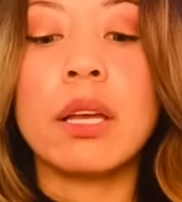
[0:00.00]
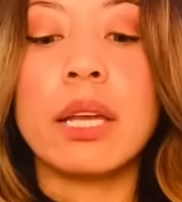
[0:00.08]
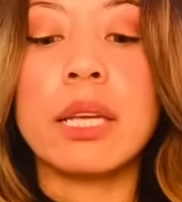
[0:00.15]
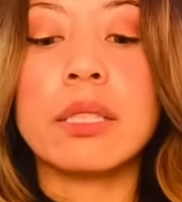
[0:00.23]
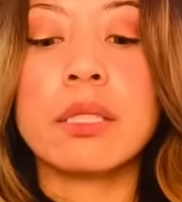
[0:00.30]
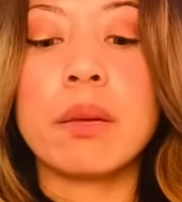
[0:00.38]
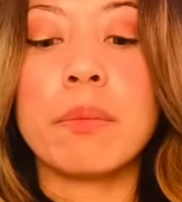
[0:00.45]

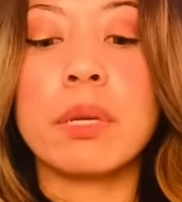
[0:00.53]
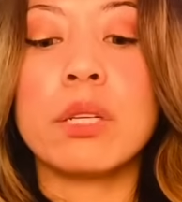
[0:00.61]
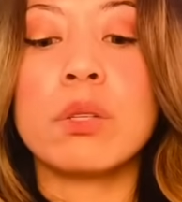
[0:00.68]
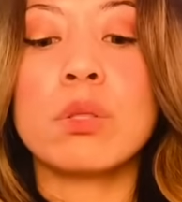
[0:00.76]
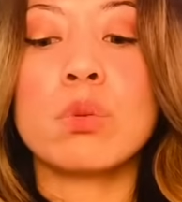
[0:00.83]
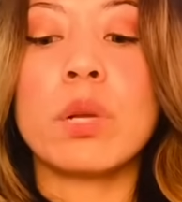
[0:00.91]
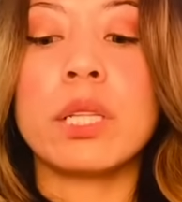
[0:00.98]
It's somebody
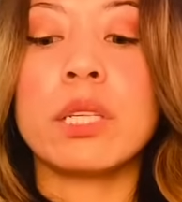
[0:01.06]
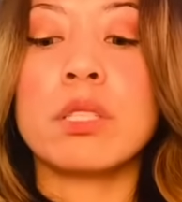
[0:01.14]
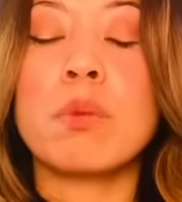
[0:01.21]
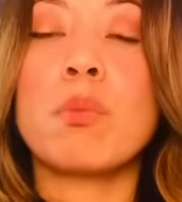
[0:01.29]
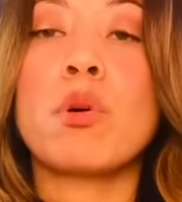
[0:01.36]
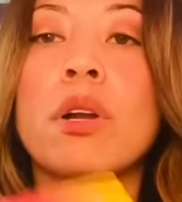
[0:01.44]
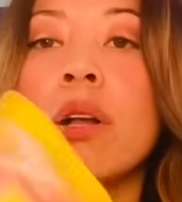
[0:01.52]
who's willing
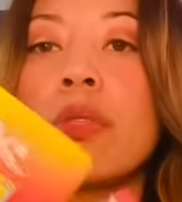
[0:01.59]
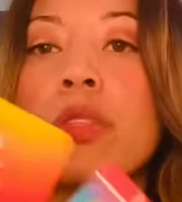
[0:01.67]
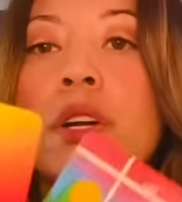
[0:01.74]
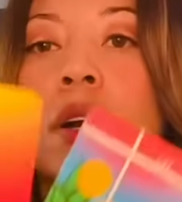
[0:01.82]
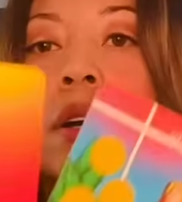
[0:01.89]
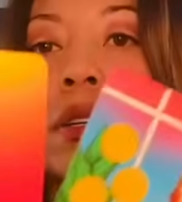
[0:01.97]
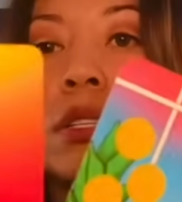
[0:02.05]
to pour out
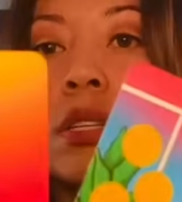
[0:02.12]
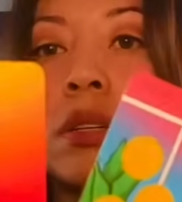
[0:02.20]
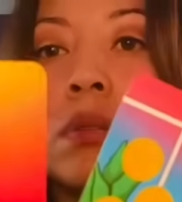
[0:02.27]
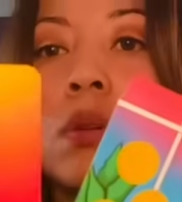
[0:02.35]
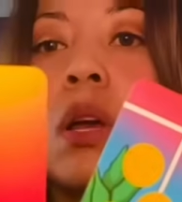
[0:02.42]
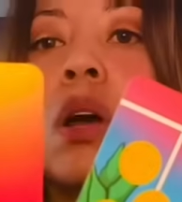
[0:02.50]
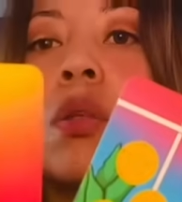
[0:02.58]
their heart to
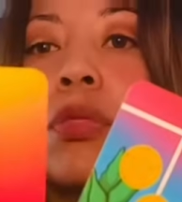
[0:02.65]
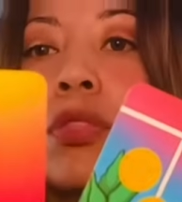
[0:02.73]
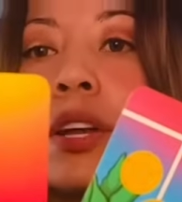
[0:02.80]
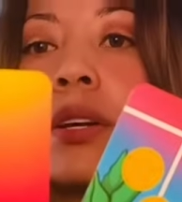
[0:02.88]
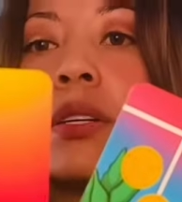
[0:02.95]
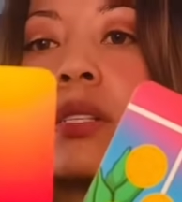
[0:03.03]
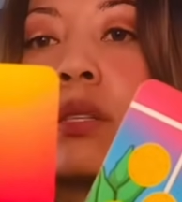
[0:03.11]
you.
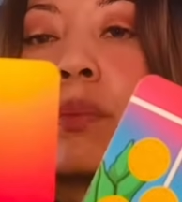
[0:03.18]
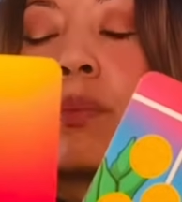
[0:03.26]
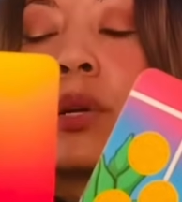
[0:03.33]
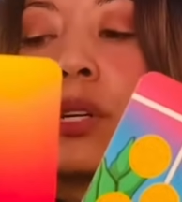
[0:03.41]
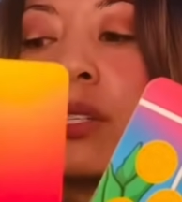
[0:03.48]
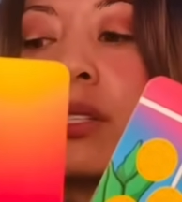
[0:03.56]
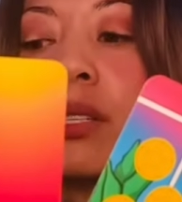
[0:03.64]
There is a
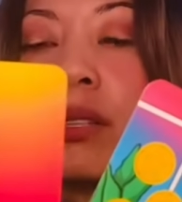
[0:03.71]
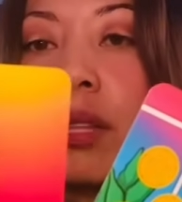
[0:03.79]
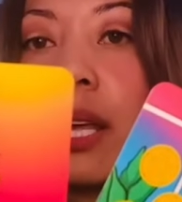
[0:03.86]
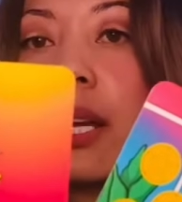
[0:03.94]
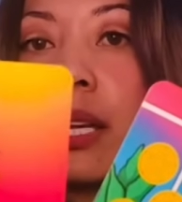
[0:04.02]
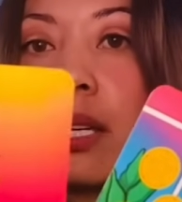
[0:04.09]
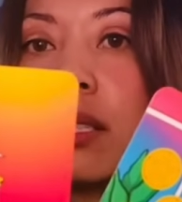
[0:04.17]
person
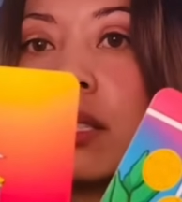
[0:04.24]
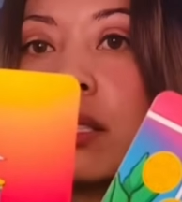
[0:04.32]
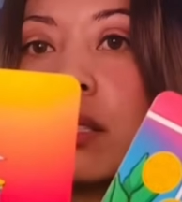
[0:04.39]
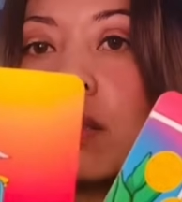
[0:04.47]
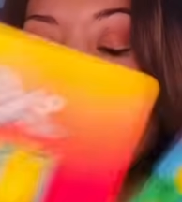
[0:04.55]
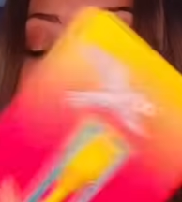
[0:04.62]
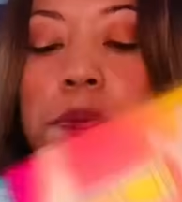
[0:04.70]
that
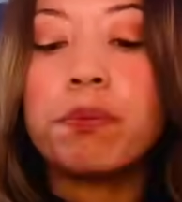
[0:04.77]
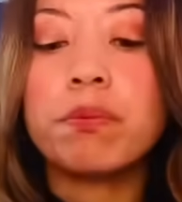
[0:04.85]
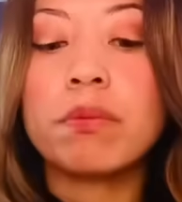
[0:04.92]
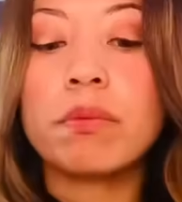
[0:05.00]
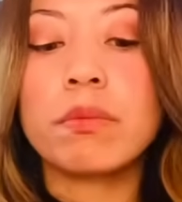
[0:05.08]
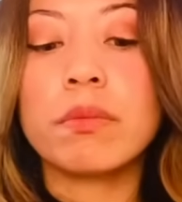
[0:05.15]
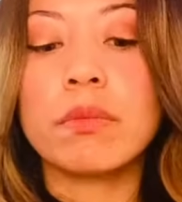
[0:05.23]
is,
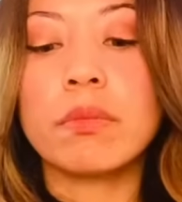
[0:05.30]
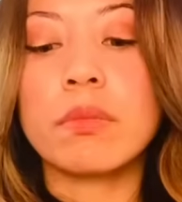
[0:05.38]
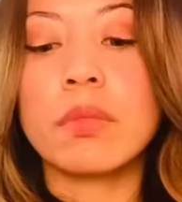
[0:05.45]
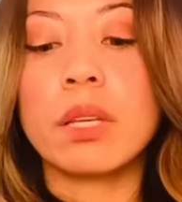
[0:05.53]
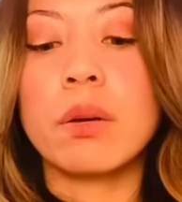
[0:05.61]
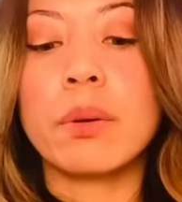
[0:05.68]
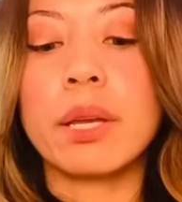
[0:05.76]

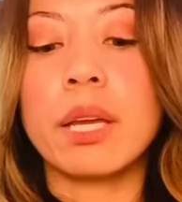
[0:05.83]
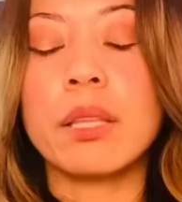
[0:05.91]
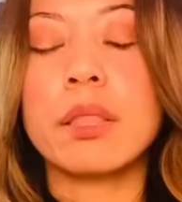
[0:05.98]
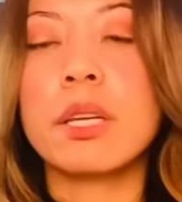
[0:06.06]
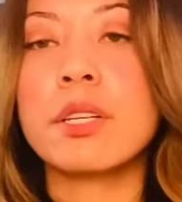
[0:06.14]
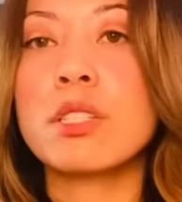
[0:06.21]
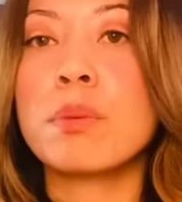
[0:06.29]
okay?
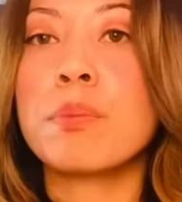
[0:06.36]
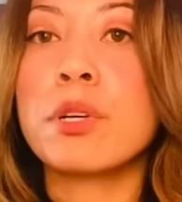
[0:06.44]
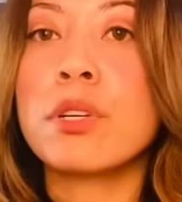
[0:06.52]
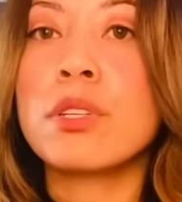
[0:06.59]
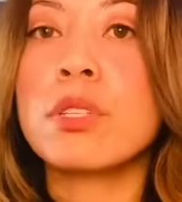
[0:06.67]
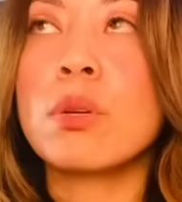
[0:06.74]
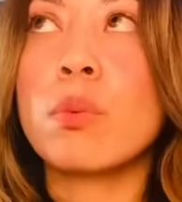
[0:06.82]
There's a
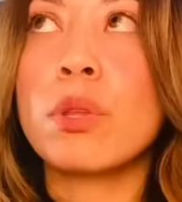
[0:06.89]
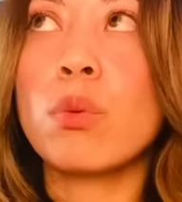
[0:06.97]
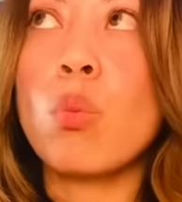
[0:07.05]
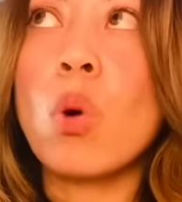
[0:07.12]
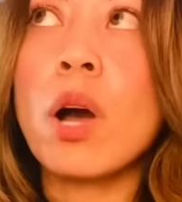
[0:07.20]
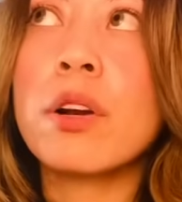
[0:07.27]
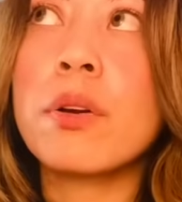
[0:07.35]
person with
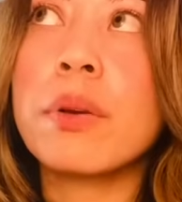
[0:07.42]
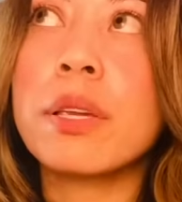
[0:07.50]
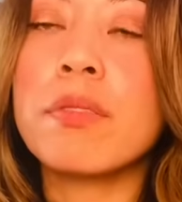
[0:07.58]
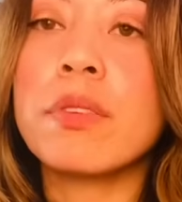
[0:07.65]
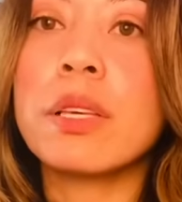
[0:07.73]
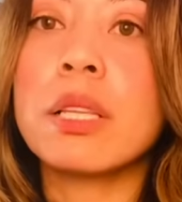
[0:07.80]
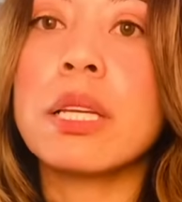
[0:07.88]
watery
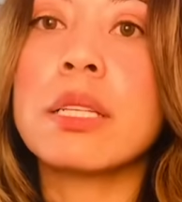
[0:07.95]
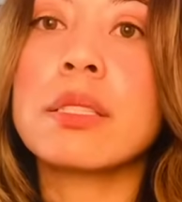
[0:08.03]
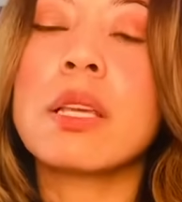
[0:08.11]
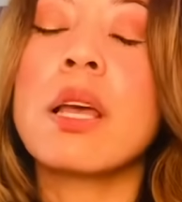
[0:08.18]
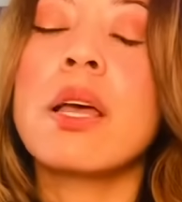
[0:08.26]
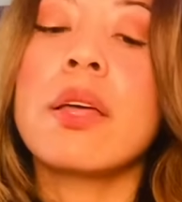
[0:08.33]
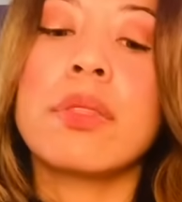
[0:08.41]

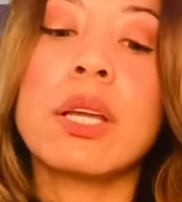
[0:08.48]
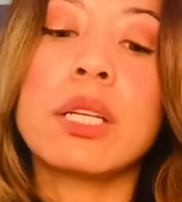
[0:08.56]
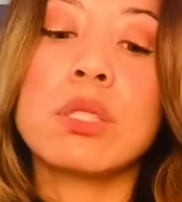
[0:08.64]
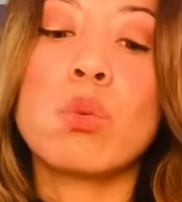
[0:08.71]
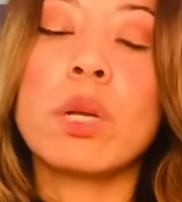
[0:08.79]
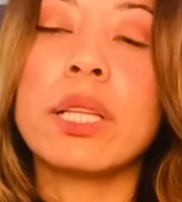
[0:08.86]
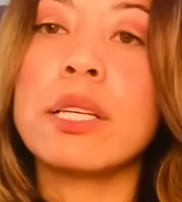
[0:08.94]
feelings that
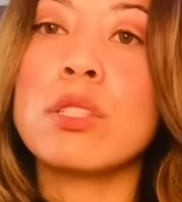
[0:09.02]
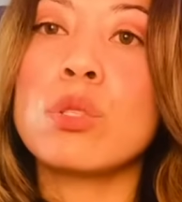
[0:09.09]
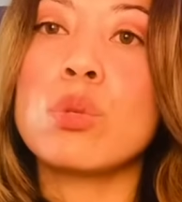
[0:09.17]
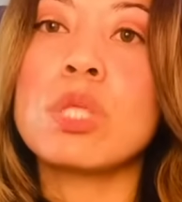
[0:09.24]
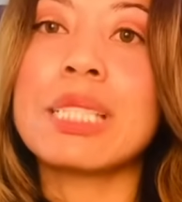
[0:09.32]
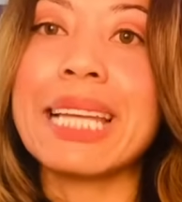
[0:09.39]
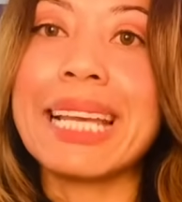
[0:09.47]
is willing
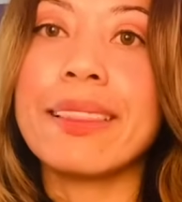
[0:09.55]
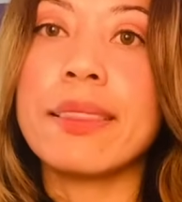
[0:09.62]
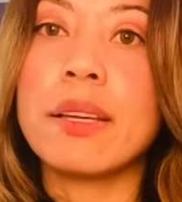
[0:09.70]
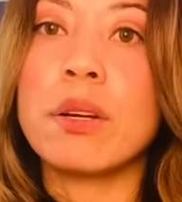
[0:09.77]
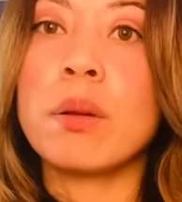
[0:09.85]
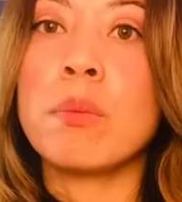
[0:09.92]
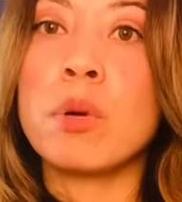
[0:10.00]
to state
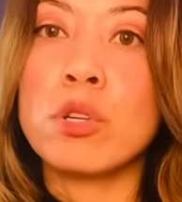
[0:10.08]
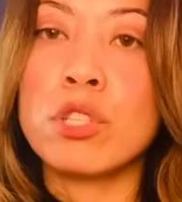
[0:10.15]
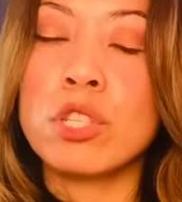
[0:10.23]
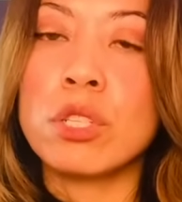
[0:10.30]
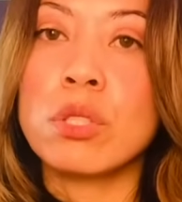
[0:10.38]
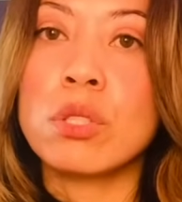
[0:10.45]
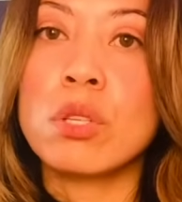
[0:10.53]
their
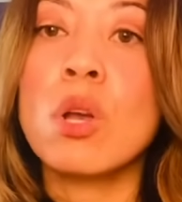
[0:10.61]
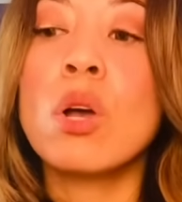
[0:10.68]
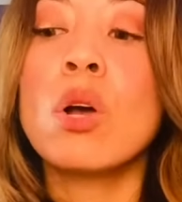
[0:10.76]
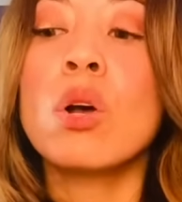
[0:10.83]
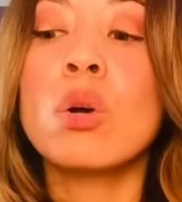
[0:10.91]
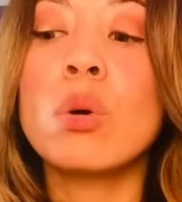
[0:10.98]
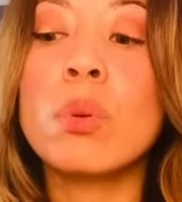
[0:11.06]
emotions.
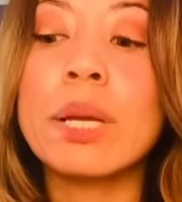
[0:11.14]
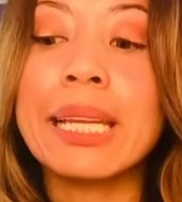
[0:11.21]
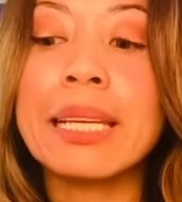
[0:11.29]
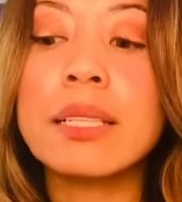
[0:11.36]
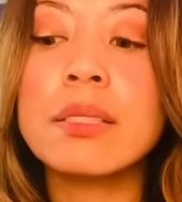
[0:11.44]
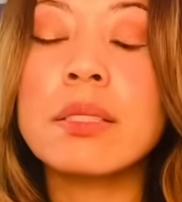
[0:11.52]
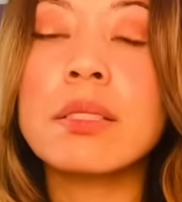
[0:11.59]
Who it
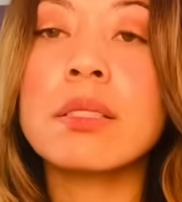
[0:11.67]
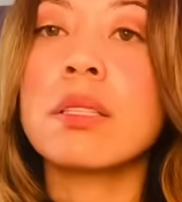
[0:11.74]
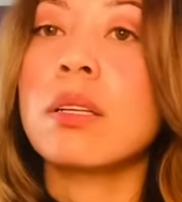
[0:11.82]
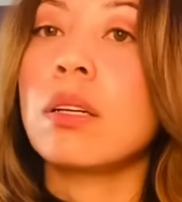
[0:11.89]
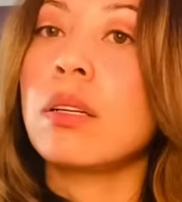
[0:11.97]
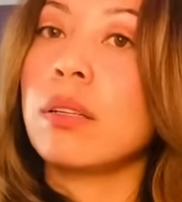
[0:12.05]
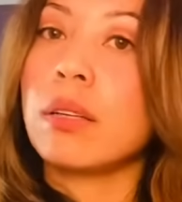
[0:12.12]
is
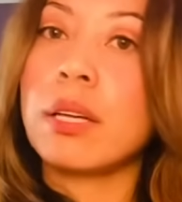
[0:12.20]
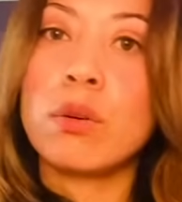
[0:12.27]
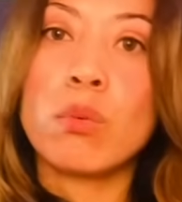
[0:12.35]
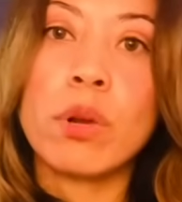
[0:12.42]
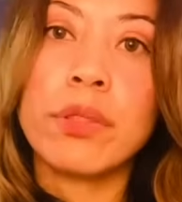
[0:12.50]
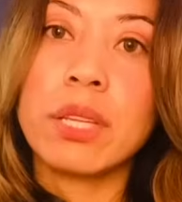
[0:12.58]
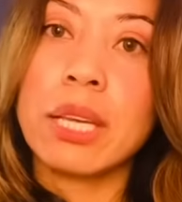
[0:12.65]

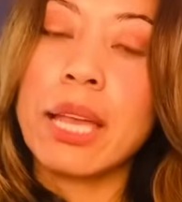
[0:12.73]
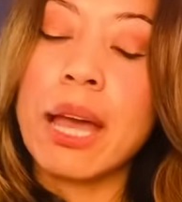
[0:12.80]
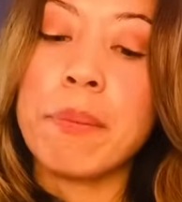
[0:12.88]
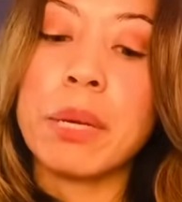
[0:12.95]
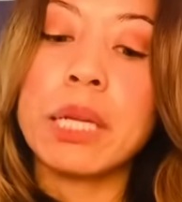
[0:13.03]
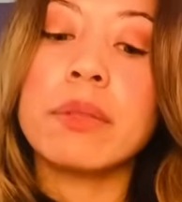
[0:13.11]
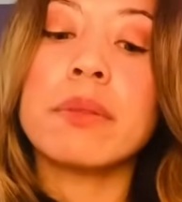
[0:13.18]
can run the
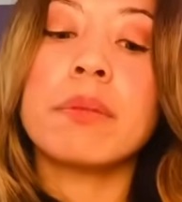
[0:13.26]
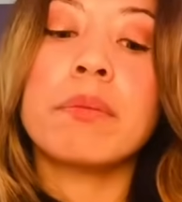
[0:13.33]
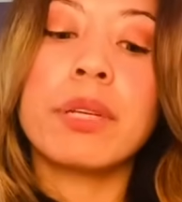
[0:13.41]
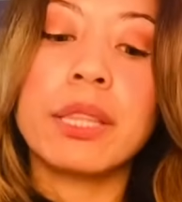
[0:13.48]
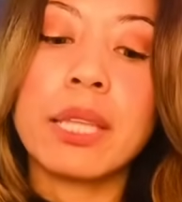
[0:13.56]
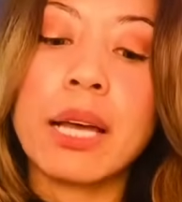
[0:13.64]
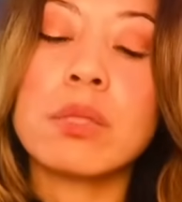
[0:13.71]
gamut,
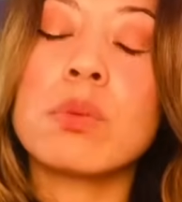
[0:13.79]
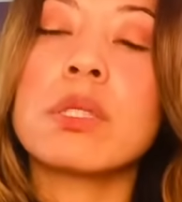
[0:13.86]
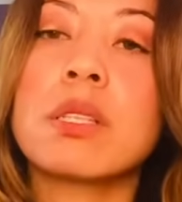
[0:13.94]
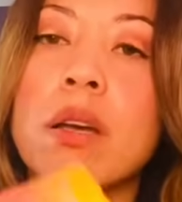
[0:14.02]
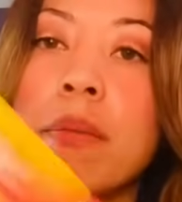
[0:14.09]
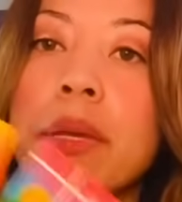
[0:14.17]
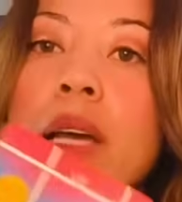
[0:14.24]
but that's what's
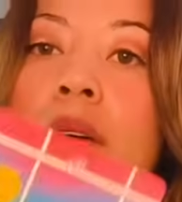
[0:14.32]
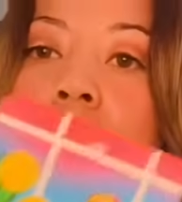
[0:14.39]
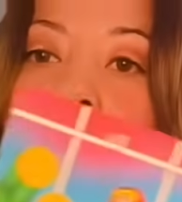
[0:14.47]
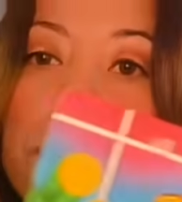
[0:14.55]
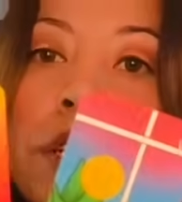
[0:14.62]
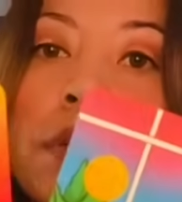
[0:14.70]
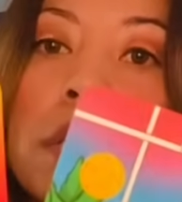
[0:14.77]
coming out for you